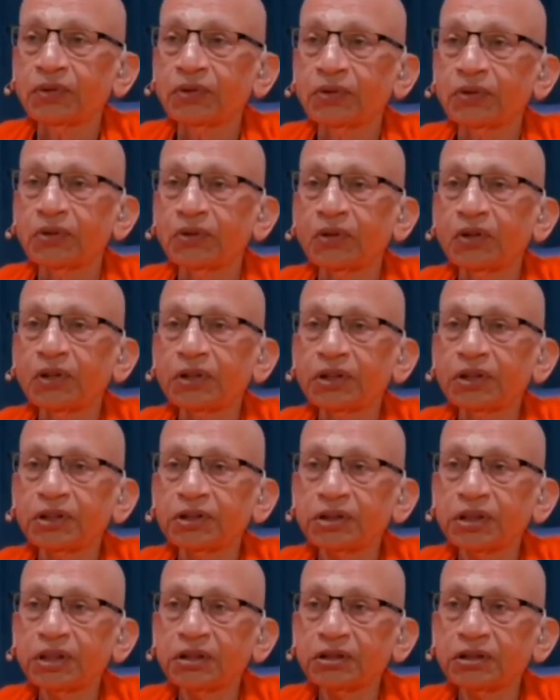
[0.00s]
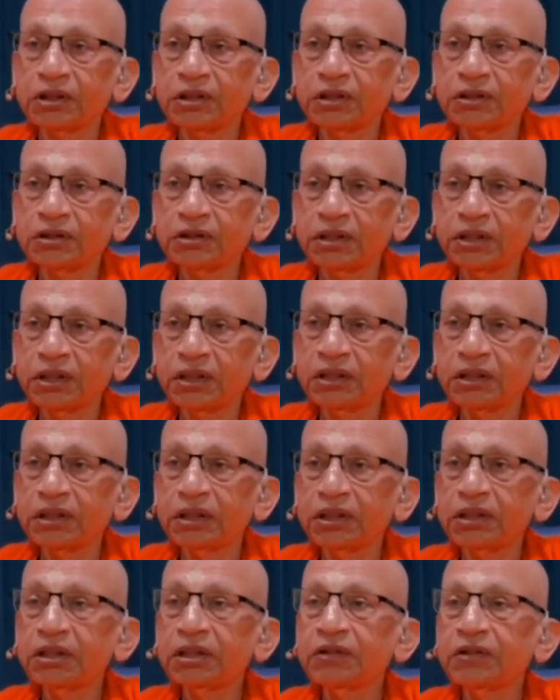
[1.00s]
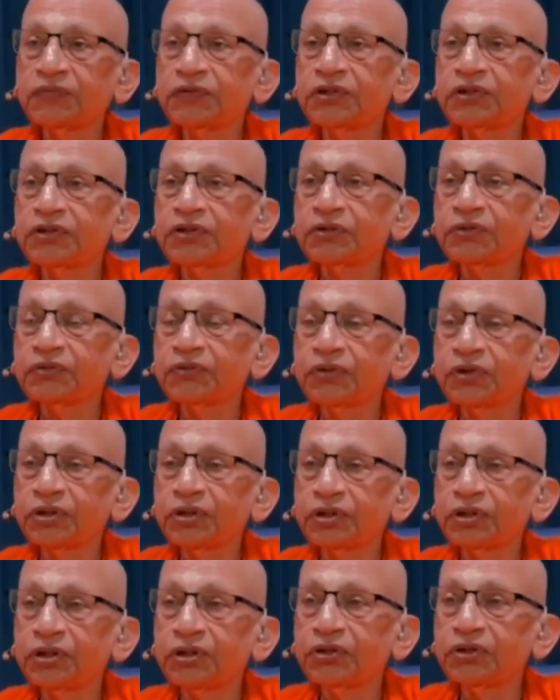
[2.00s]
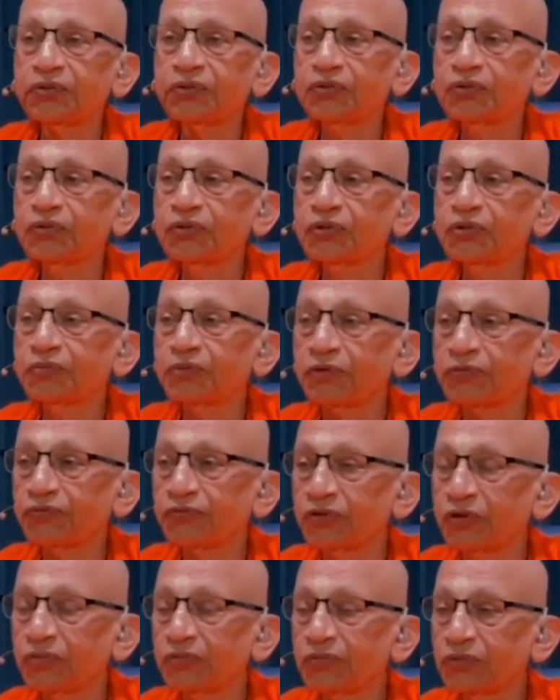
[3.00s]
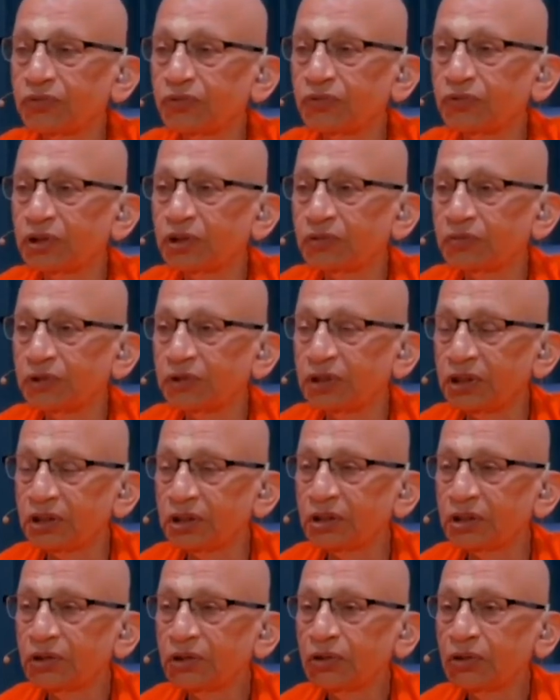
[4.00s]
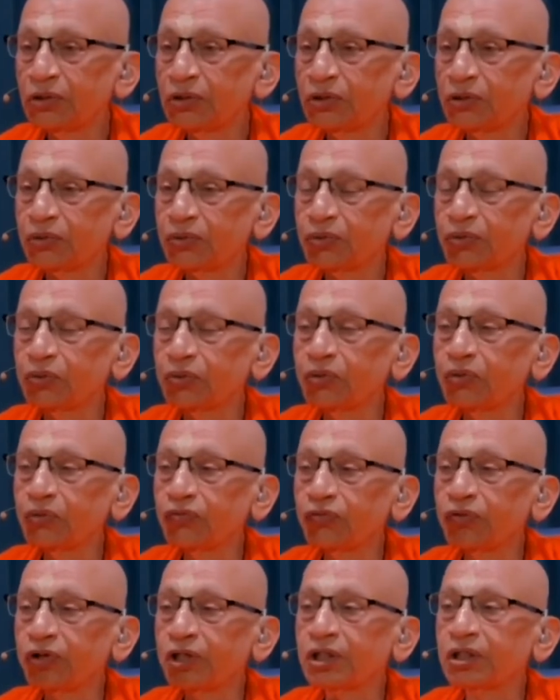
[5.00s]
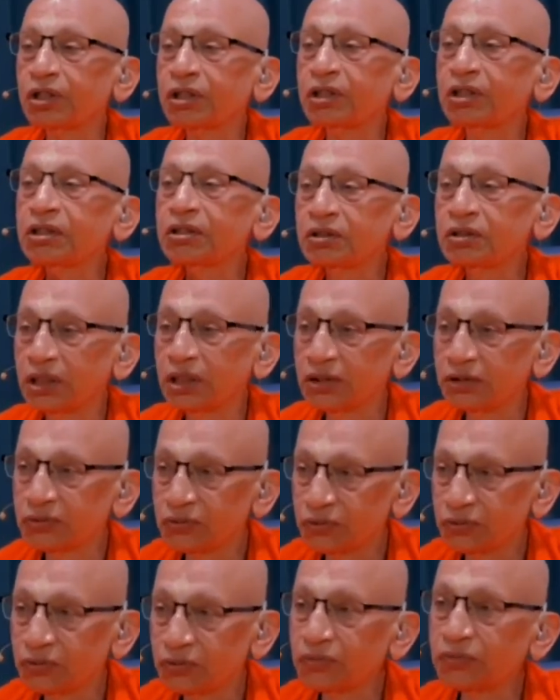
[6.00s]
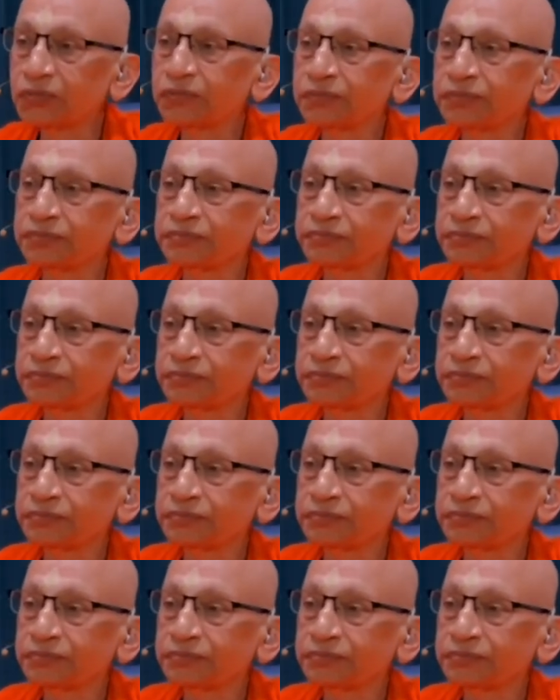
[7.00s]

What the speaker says: Lord Krishna says that in any given situation you should perform duty, meaning do what is right to do.